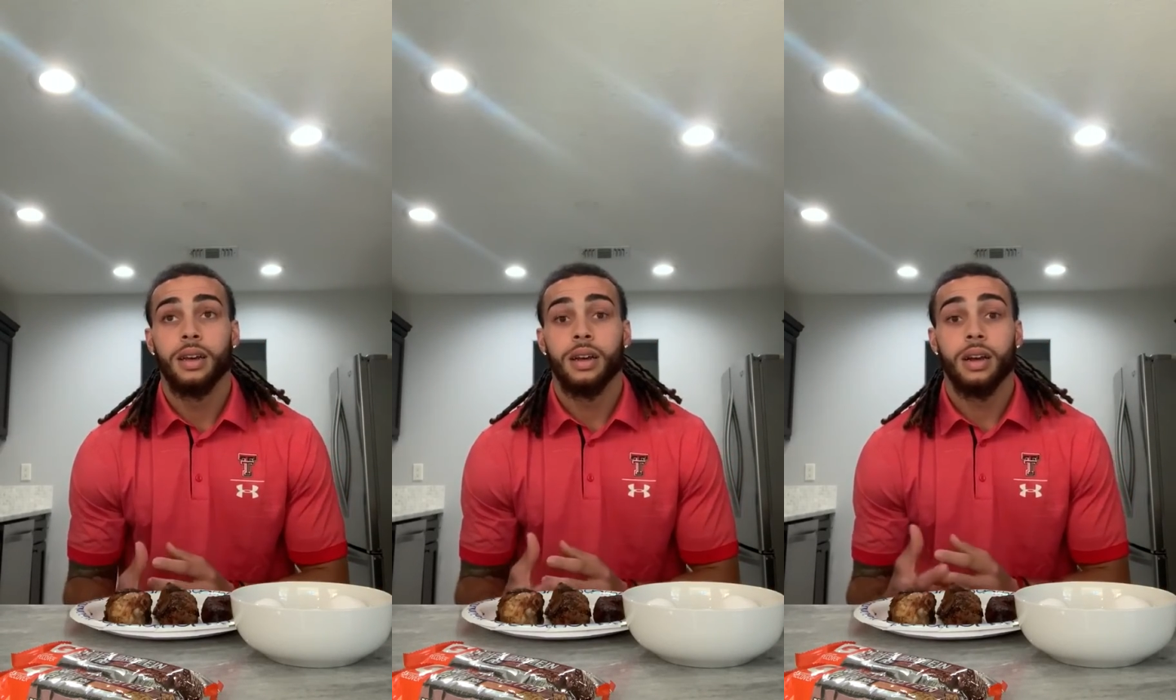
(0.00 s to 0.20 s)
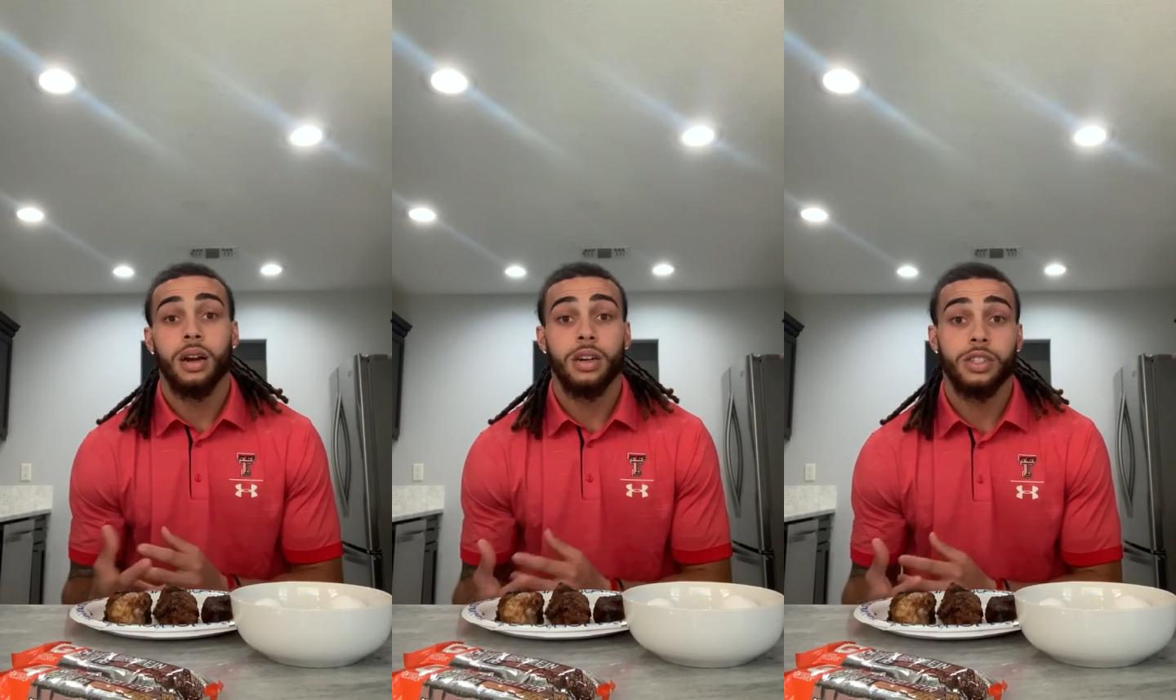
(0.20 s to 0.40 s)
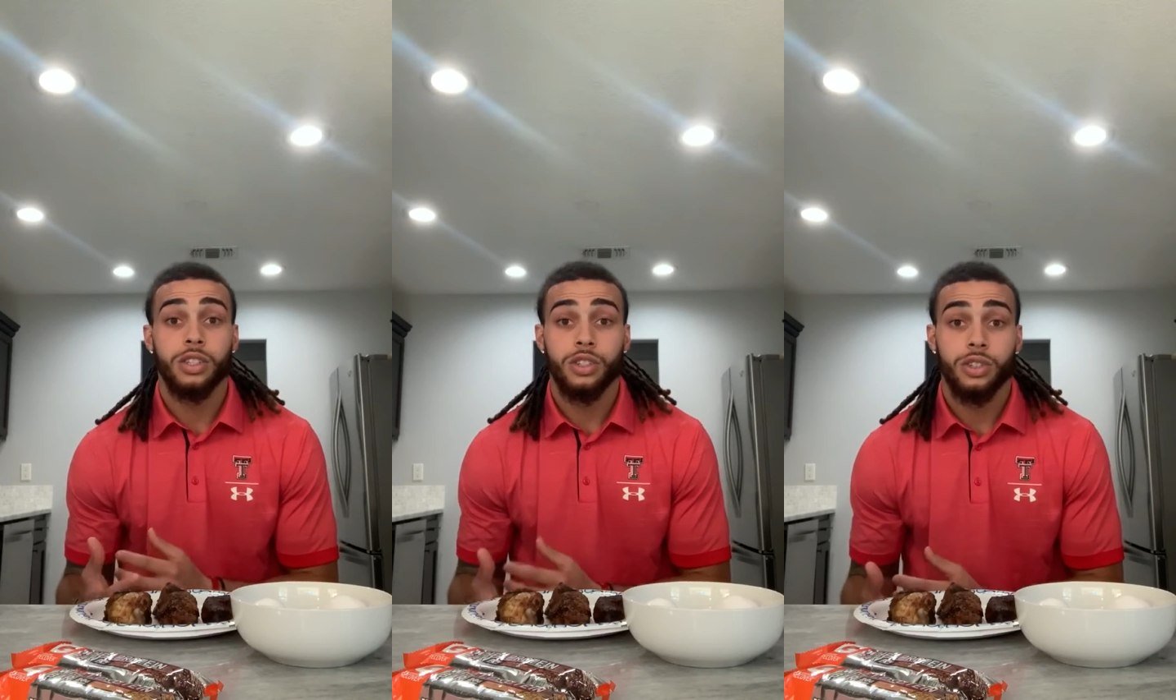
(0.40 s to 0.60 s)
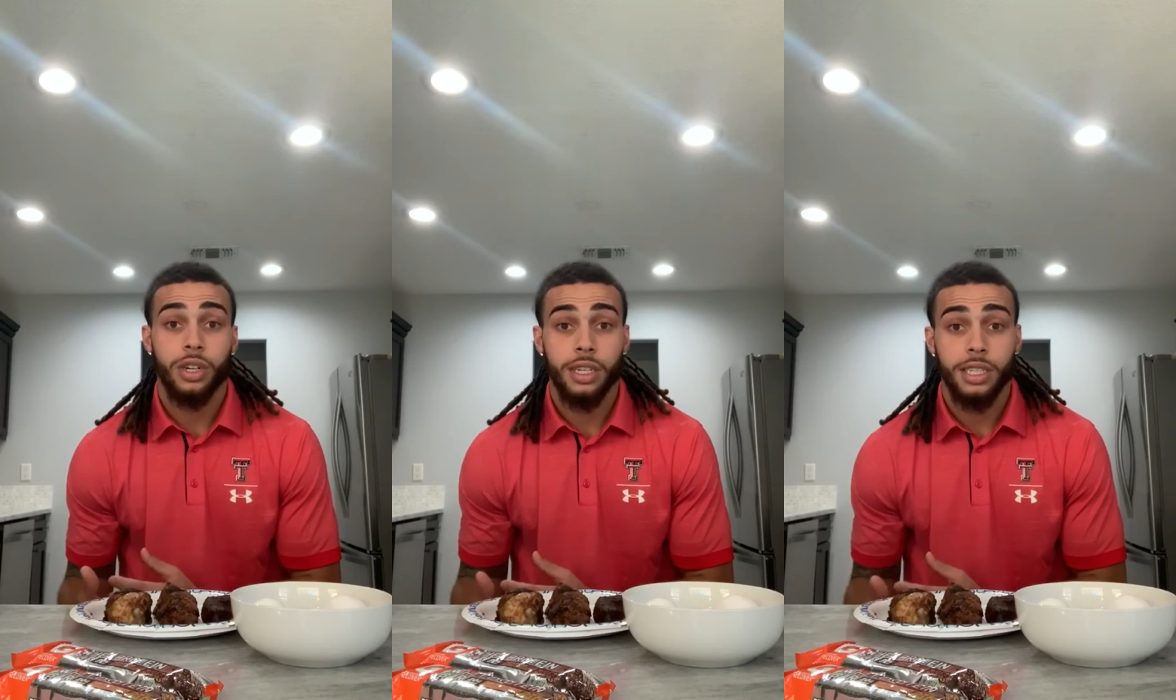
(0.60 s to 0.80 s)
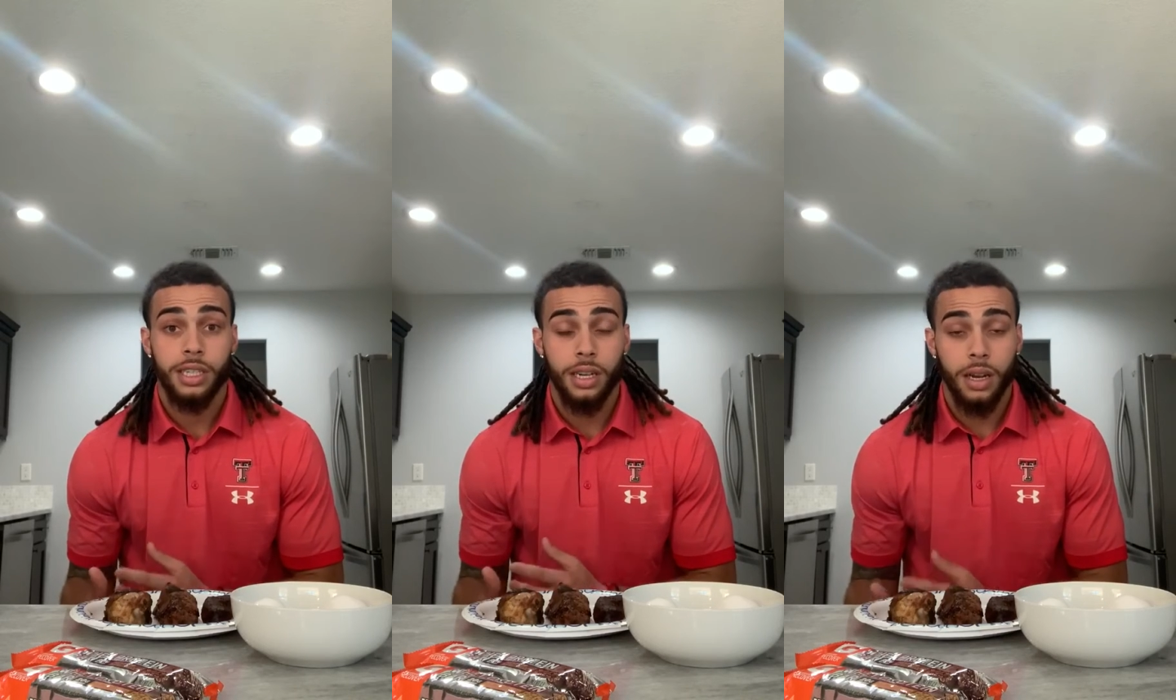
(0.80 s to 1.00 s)

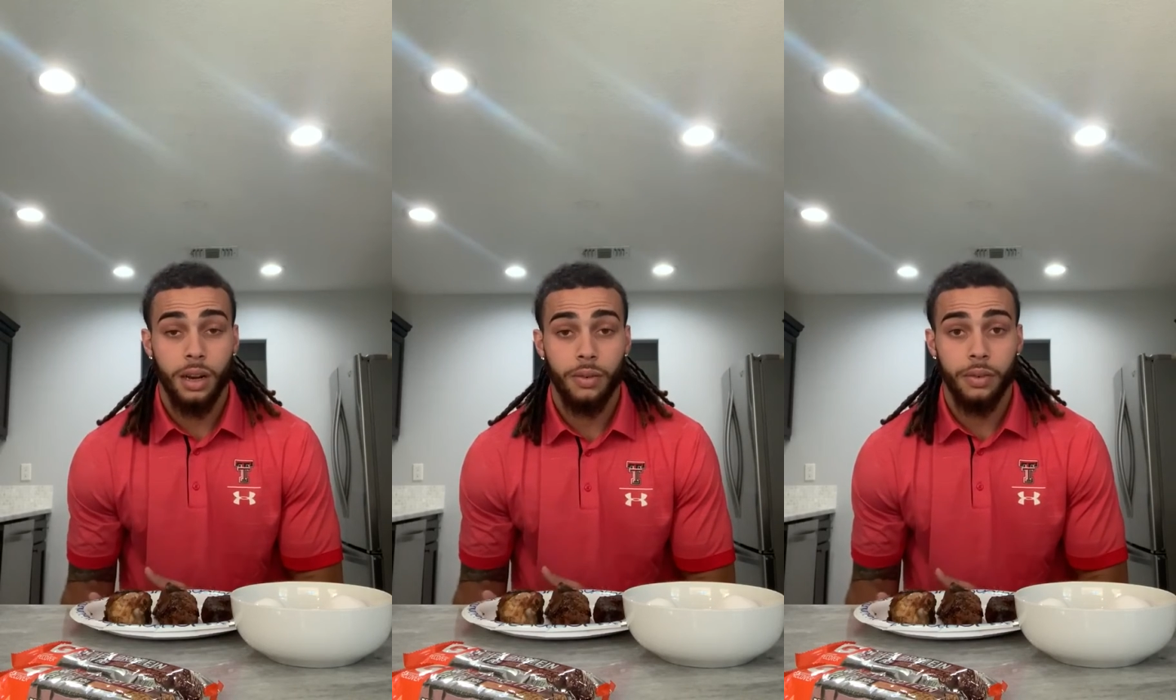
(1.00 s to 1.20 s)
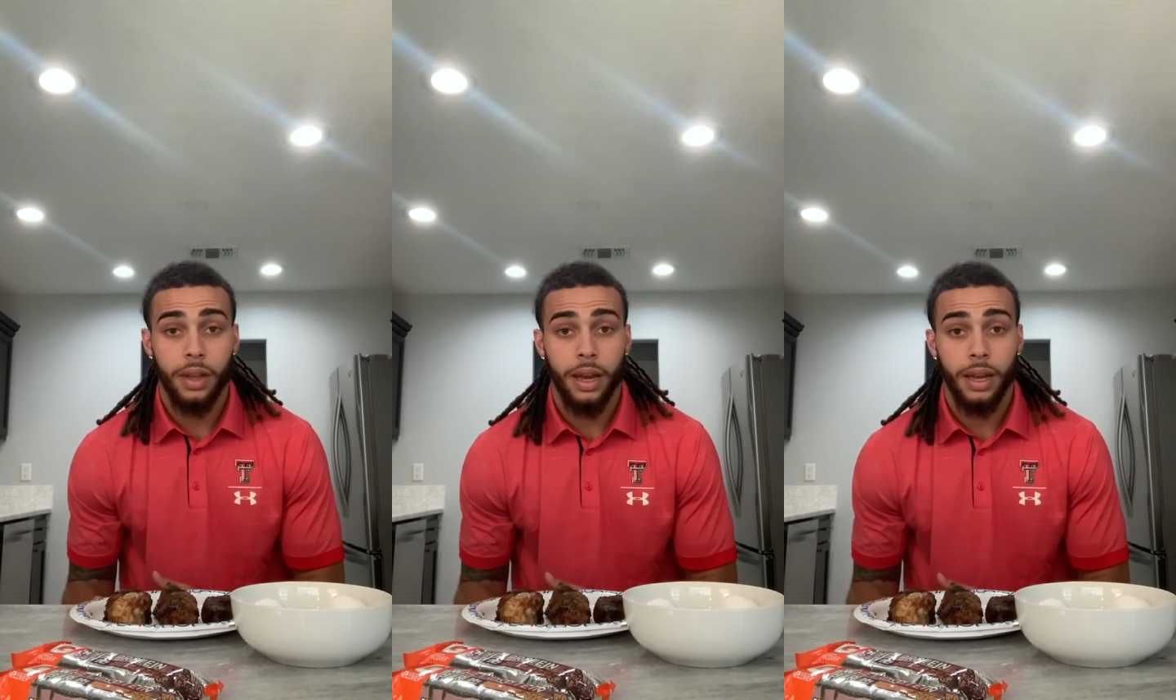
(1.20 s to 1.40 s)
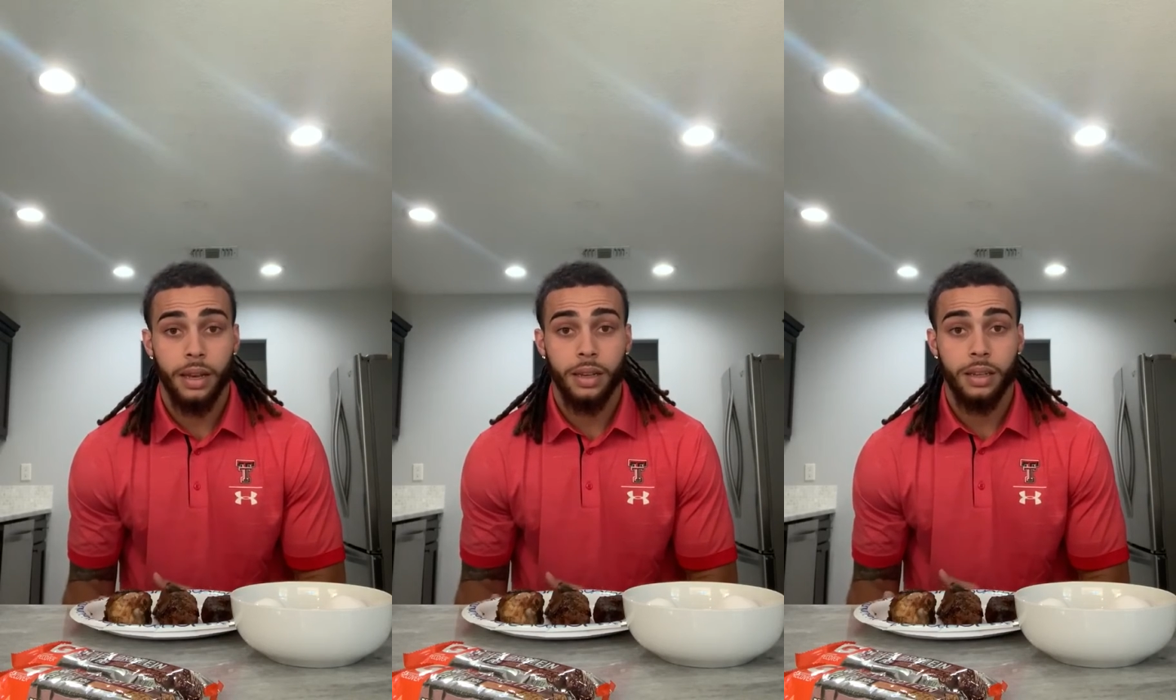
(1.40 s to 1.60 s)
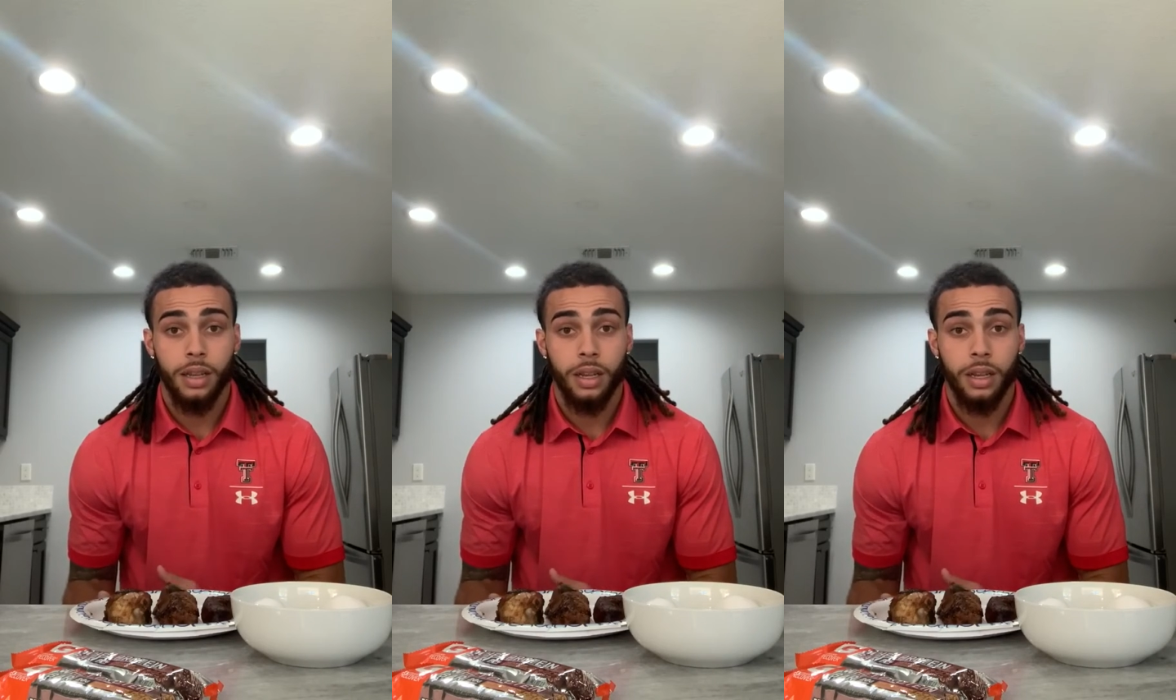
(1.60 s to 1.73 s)
concentration of that